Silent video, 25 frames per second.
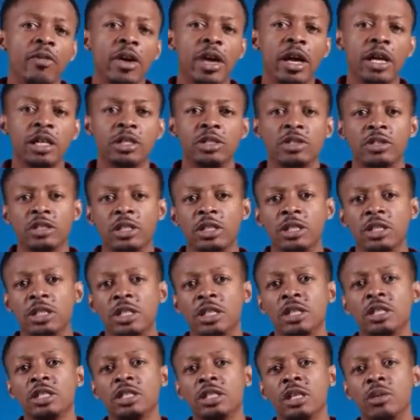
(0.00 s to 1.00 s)

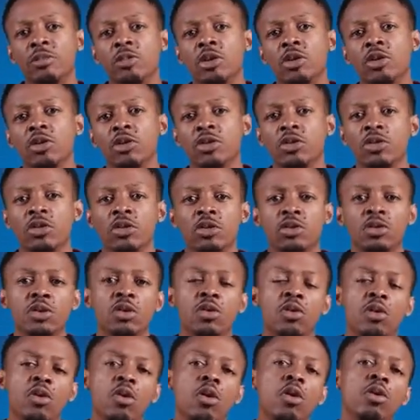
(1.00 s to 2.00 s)
extrinsic semiconductor
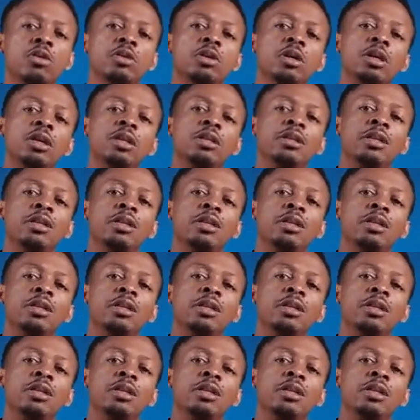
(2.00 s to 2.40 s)
called